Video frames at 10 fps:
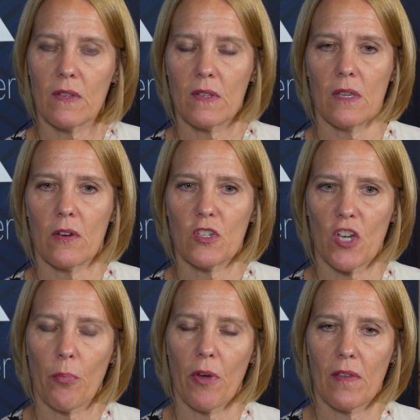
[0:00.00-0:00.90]
see our
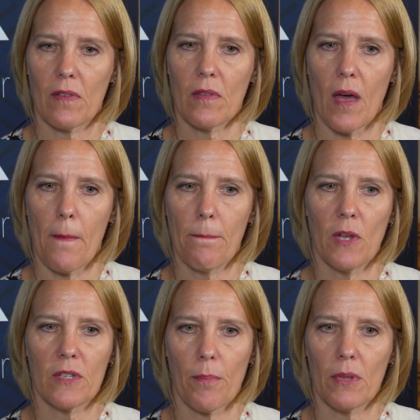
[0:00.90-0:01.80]
share price
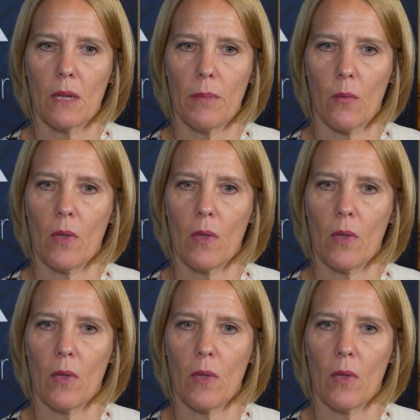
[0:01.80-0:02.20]
build up a little bit,